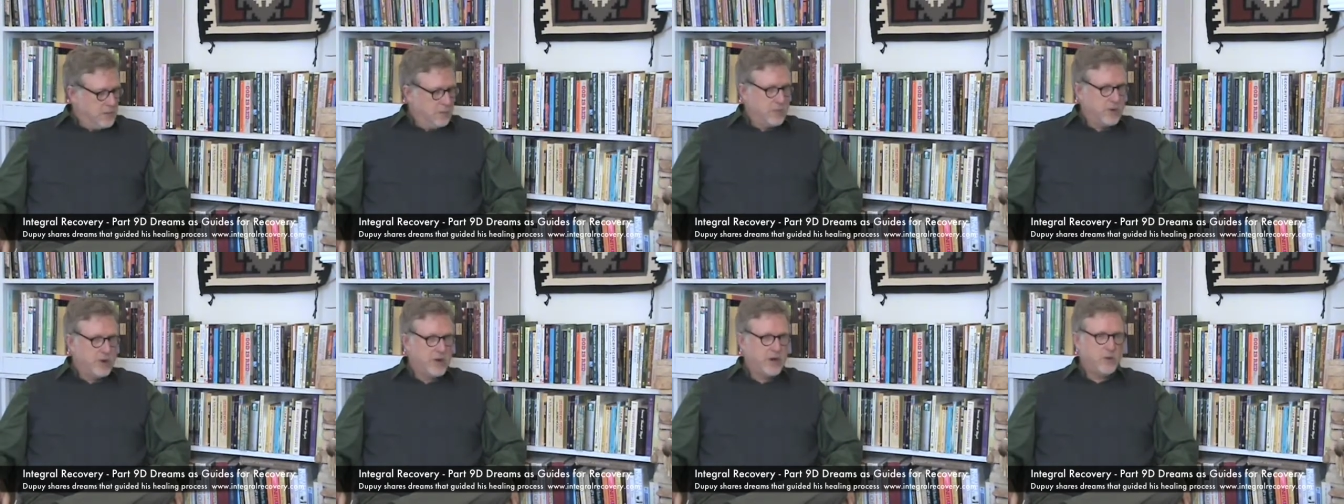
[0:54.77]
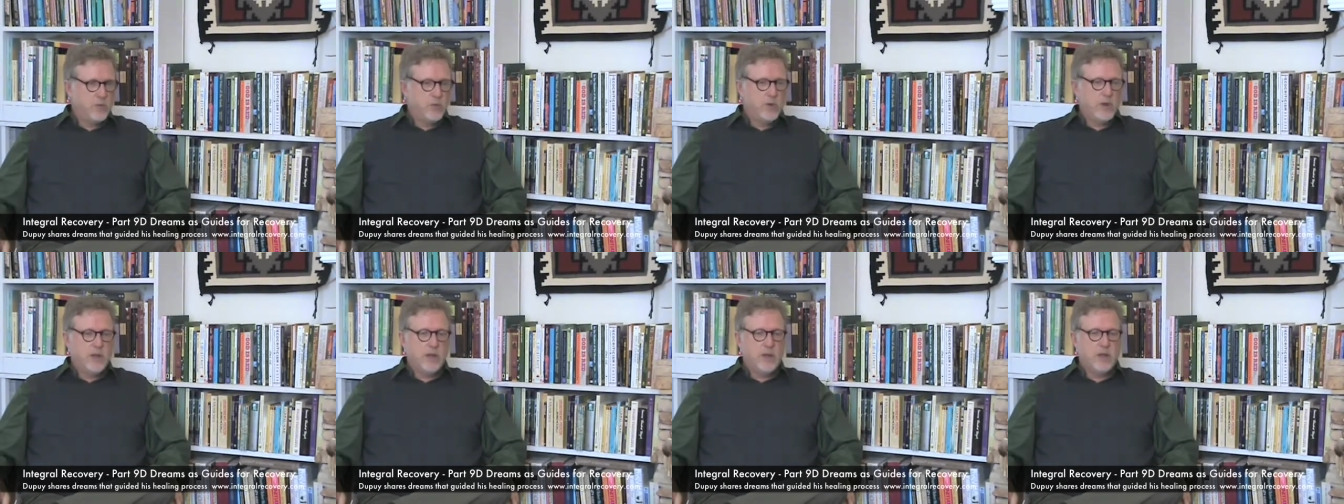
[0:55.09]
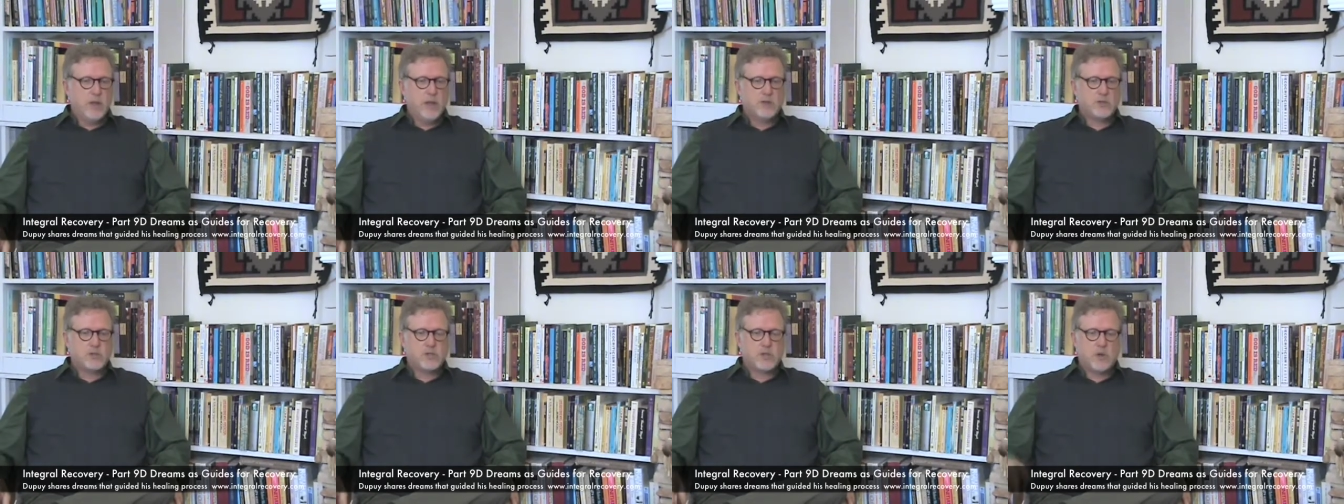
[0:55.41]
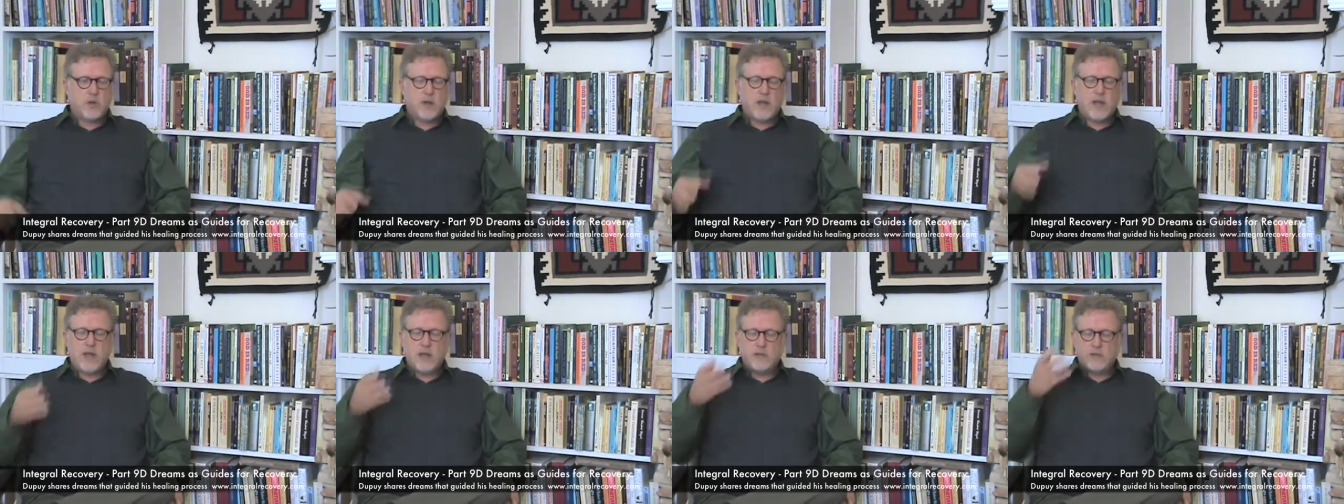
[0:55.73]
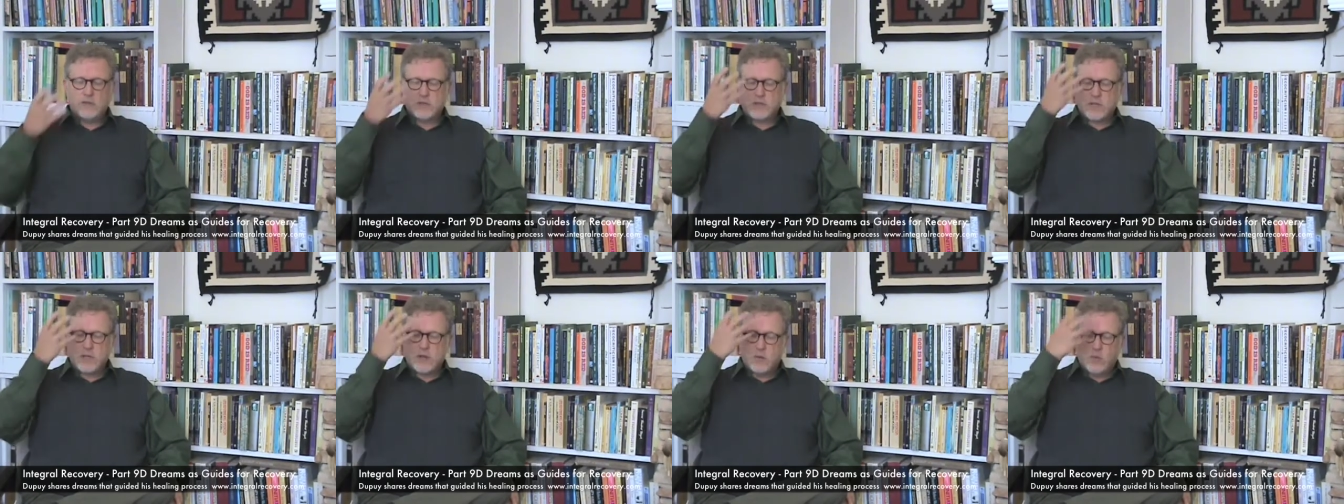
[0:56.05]
But anyway, and so I had
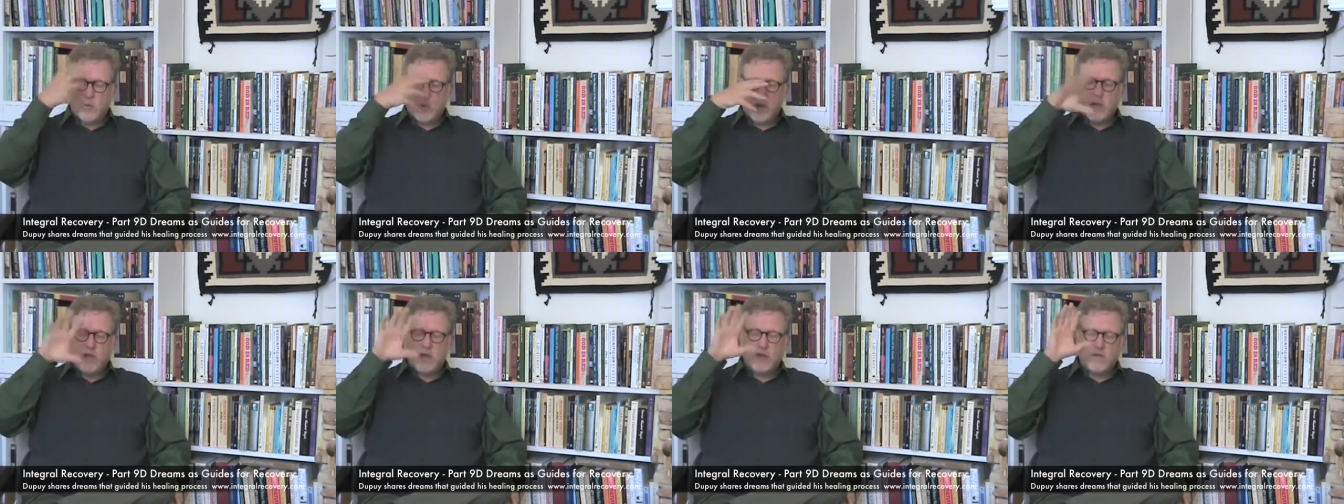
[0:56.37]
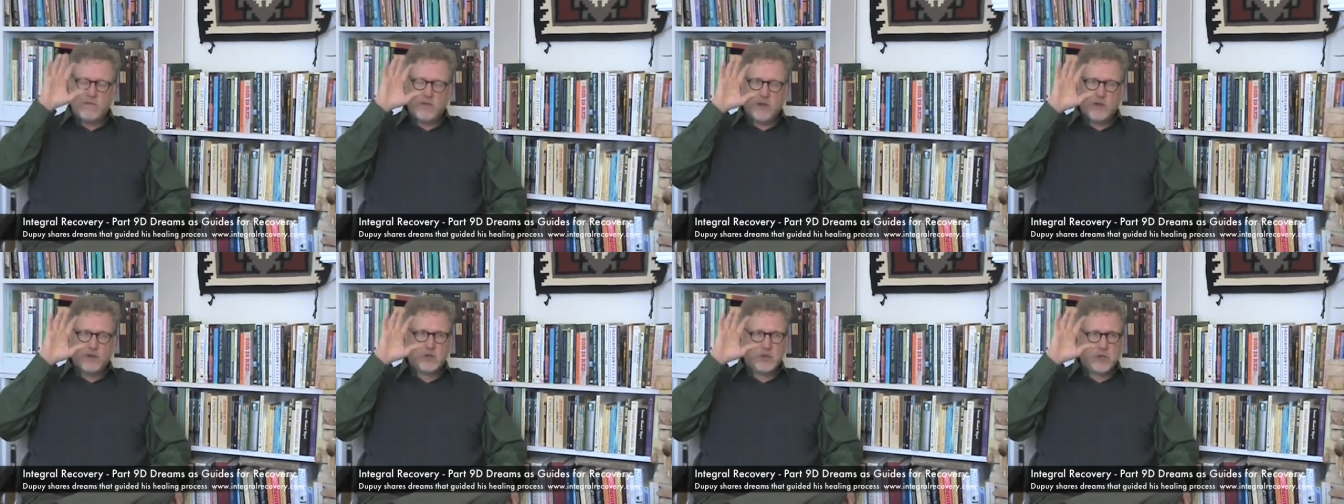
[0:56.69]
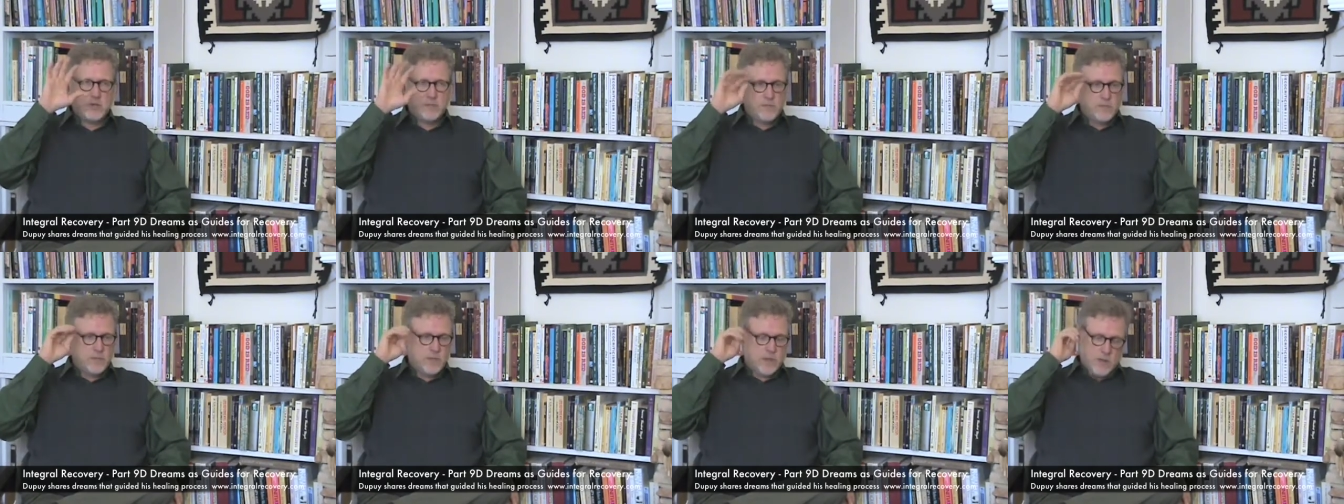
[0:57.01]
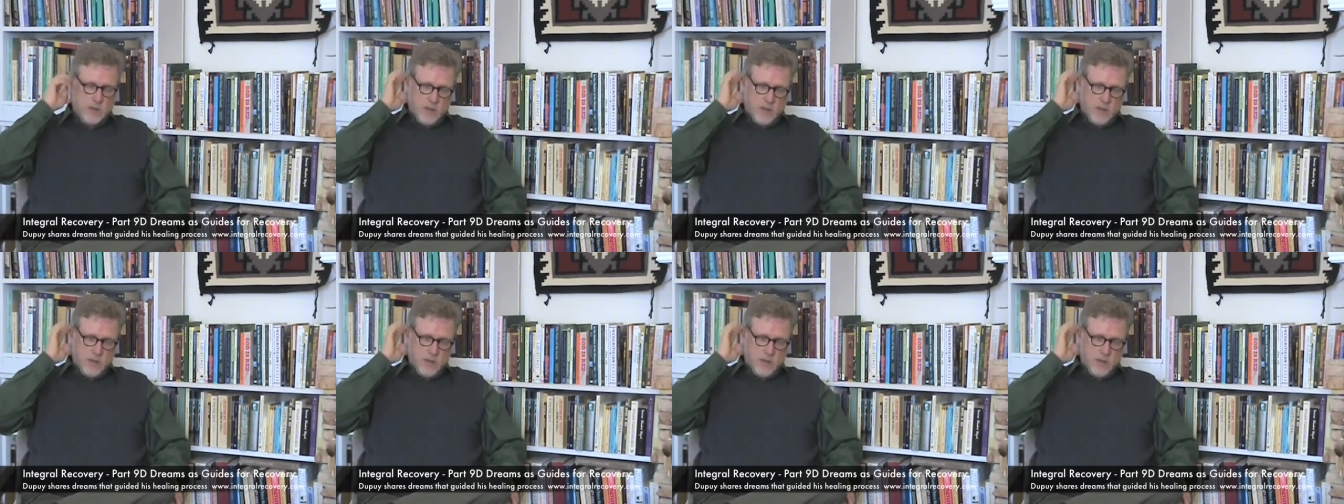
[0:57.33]
this kind of waking vision